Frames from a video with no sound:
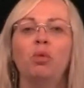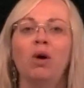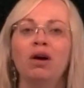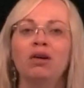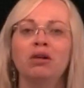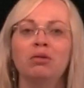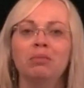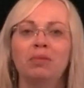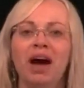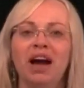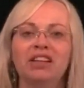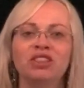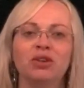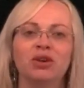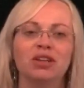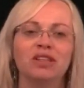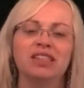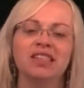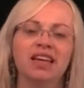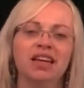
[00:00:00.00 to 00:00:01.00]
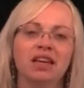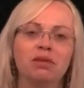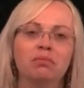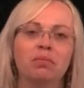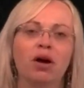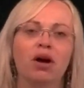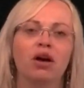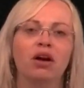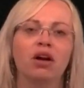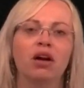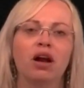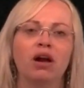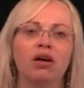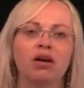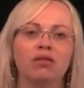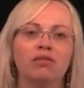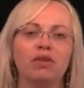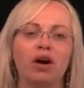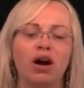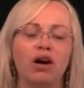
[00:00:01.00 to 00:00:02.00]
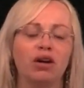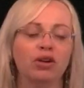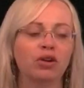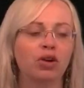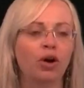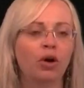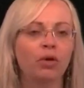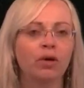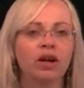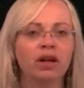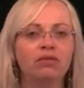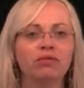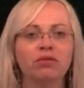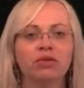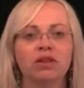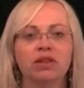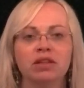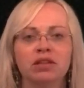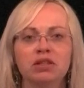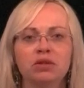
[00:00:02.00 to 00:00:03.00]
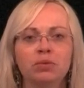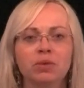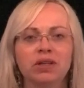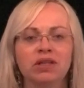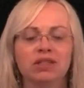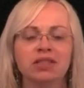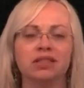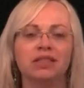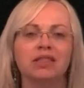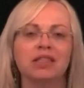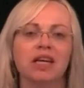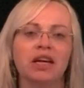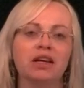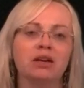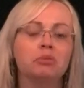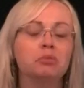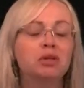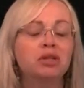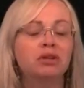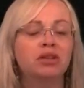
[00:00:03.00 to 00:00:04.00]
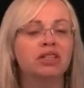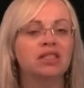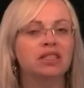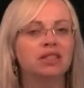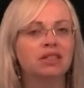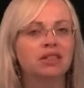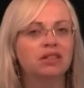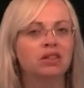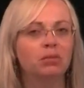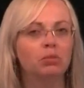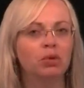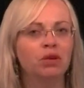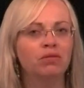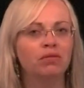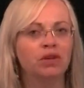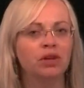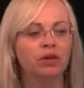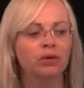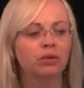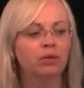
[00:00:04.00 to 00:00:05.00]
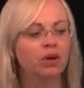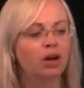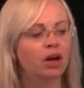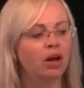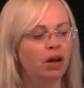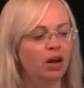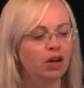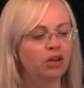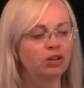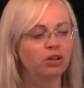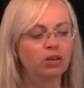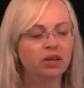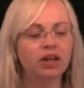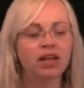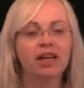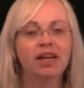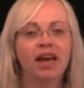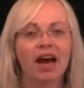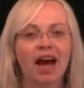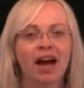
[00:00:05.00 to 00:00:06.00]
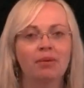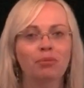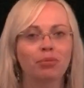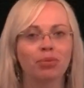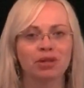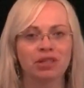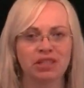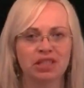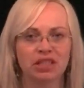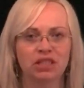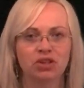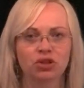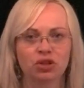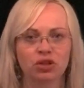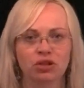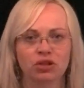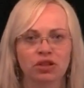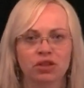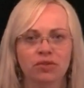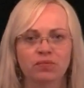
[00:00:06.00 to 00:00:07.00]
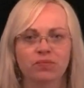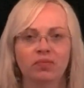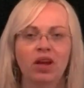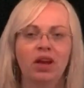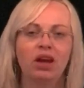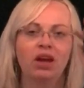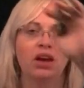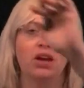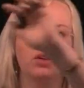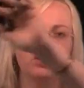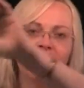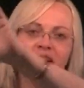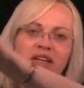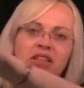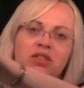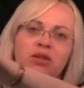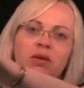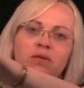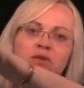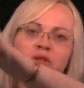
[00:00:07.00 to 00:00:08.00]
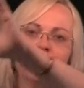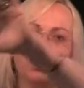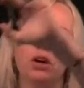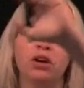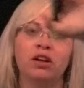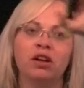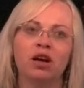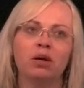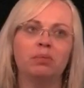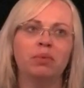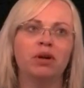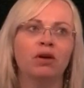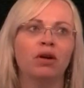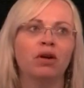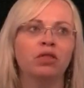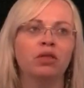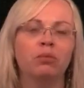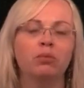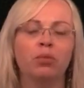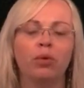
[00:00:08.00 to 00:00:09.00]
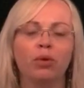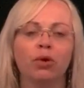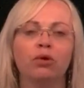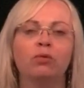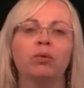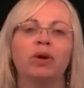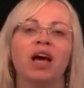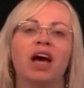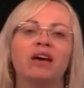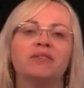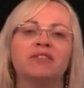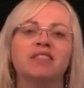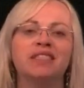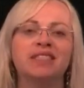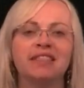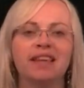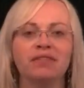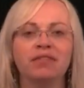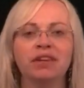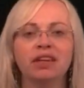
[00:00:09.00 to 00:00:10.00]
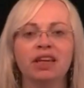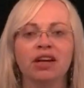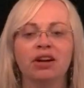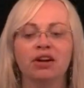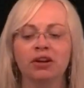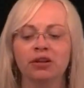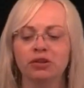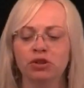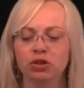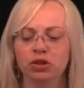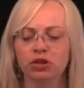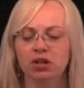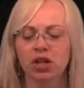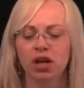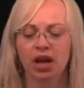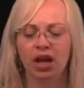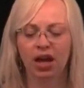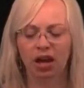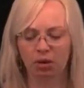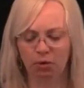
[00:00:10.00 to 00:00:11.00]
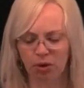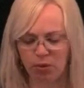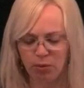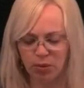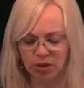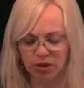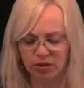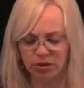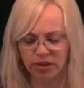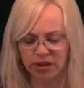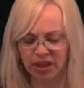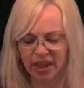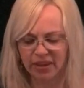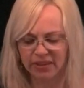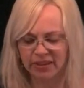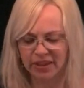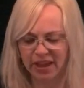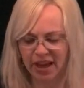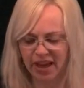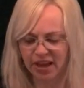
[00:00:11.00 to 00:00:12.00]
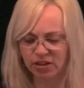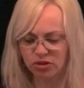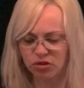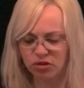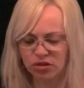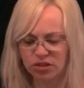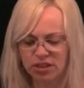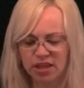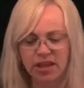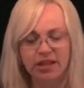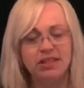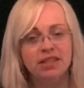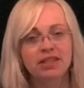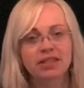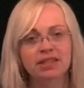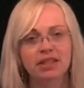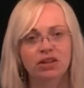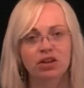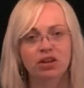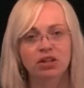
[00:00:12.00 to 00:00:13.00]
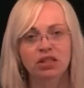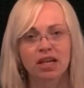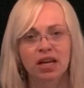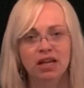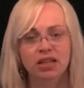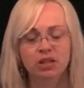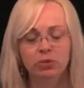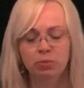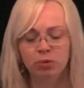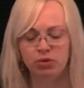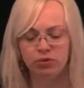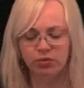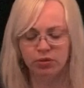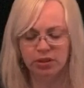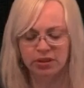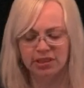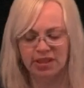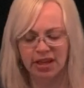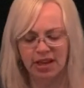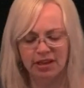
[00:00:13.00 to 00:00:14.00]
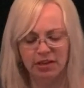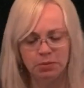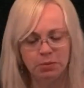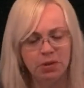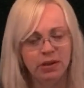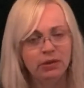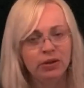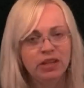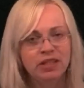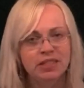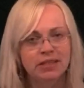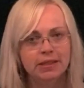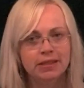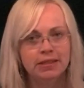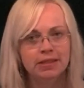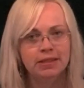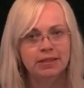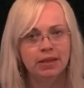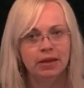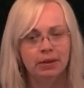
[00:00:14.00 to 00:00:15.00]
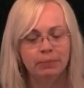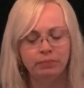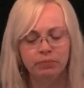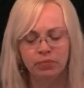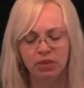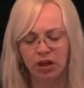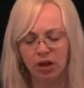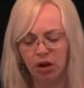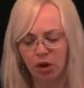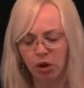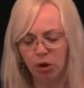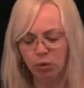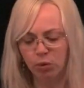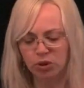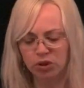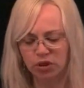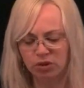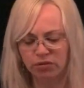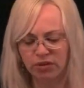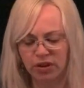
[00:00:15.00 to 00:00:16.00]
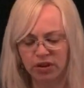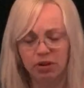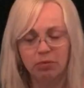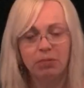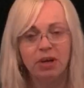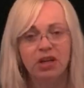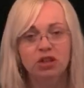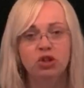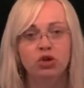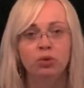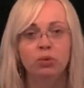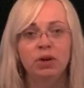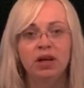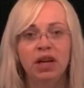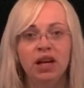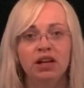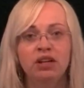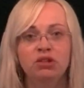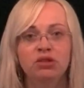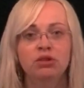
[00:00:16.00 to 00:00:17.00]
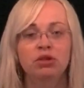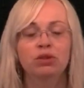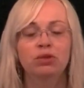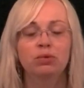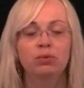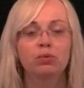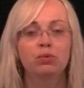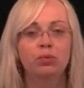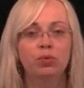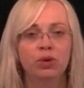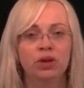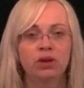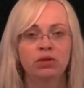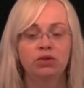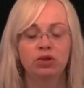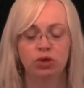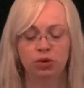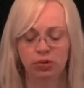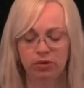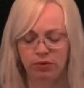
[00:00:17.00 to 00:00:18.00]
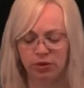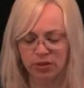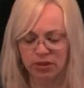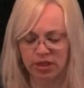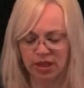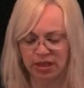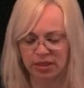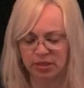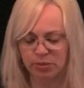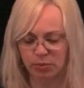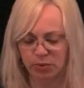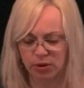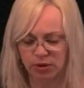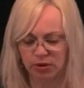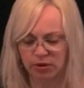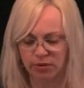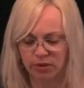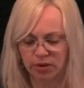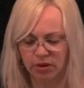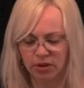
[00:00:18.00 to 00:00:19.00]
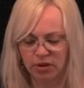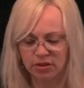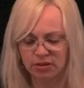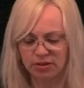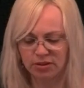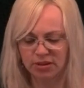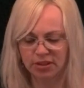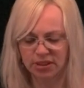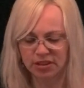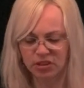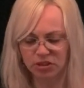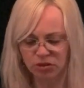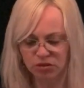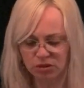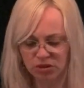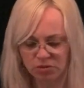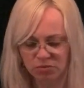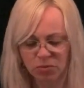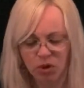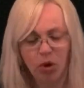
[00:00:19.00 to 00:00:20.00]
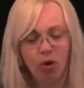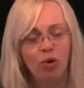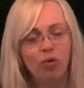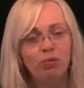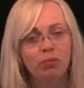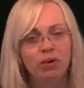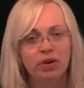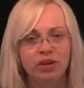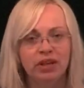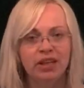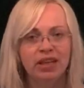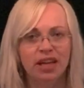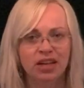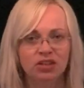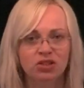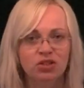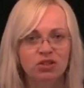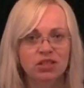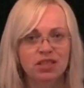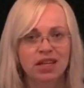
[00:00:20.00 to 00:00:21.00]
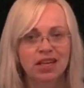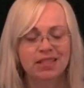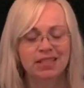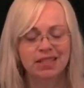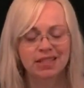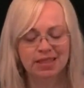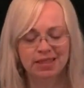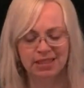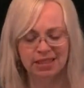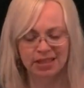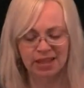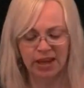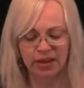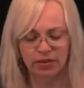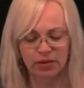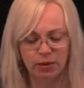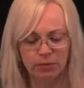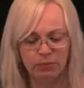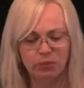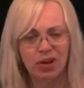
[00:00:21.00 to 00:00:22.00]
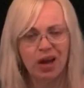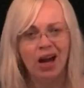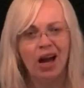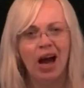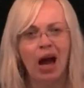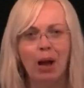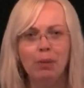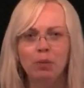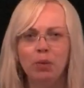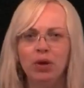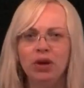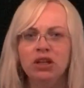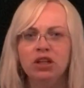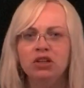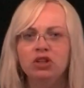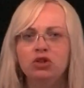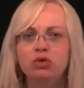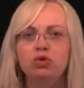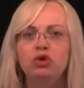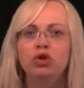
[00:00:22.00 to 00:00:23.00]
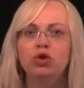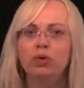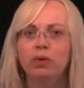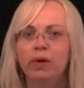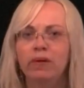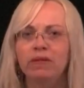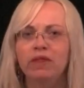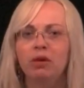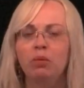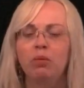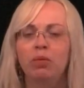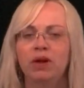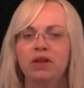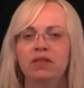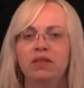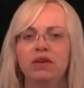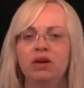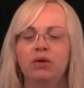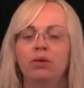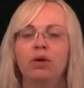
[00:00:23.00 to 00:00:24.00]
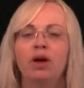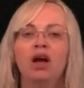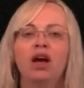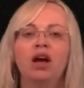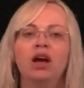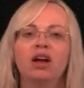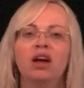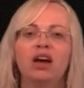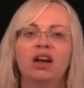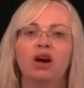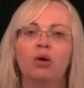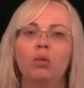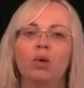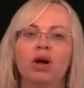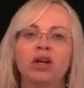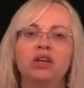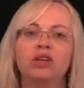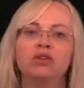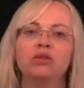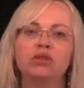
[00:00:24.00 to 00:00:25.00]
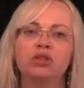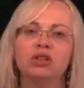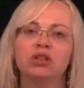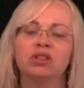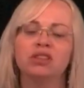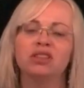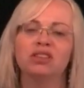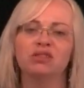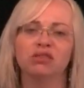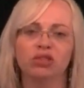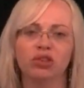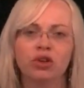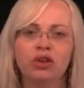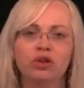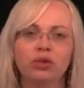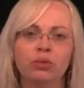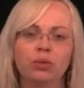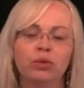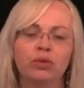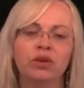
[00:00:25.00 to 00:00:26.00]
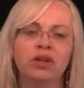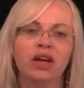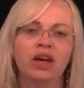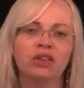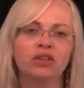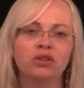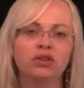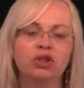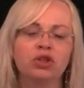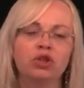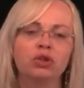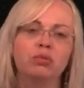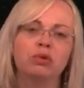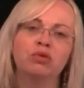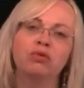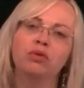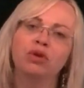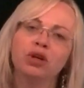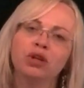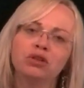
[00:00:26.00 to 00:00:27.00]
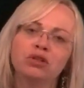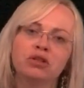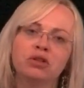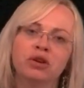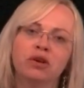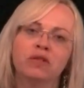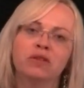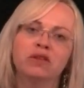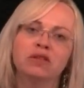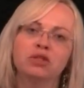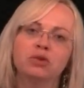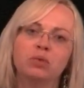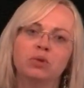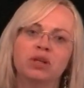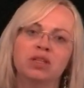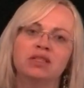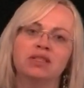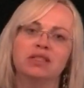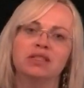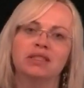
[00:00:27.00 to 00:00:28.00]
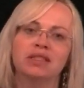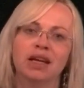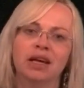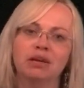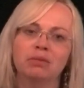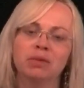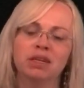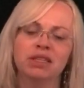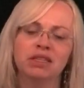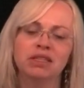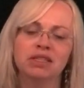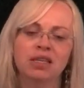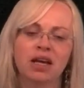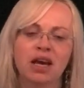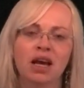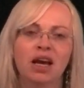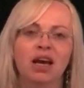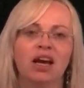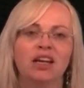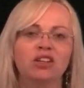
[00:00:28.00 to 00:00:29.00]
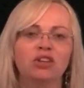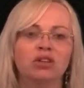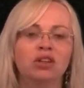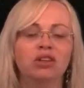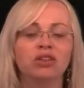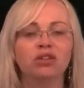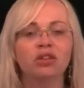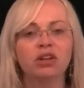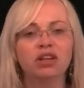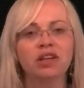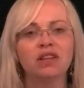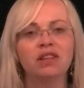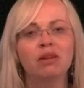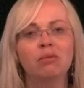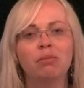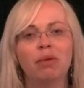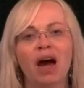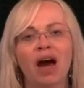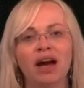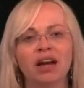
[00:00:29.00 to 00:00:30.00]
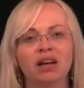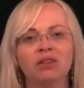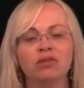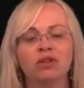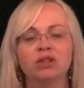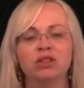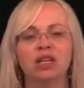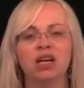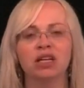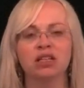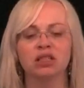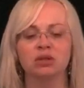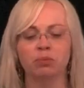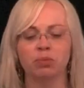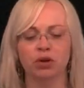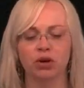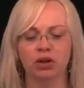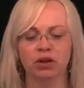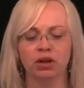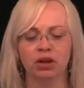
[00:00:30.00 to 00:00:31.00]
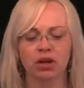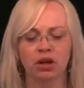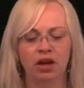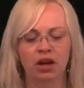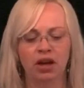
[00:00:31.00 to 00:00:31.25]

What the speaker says: welcome back to our second part of our coding for this week's Integumentary System Review, looking at procedures. Okay, so I've started up here on the board. We have 7 characters and we want to look at the exercises in our textbook for Integumentary System, which are found on page 300 through 302 of your textbook. So let's do some code building exercises together. I'm going to do 2 of them with you. And I want you to look through the other 2 before you start this week's assignments. And you can look in the back of your textbook